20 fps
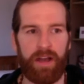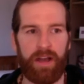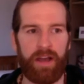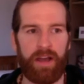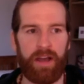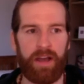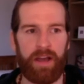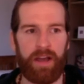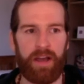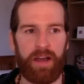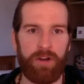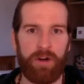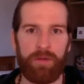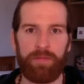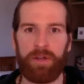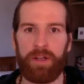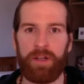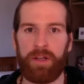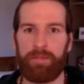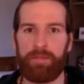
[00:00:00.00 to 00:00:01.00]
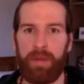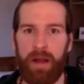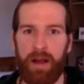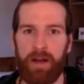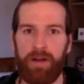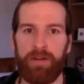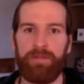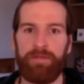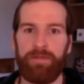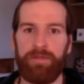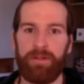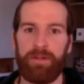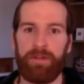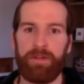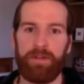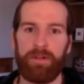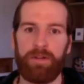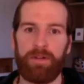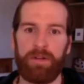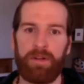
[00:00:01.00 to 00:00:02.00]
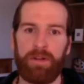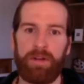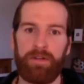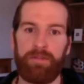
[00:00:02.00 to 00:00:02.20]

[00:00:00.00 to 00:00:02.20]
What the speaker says: a phenomenally powerful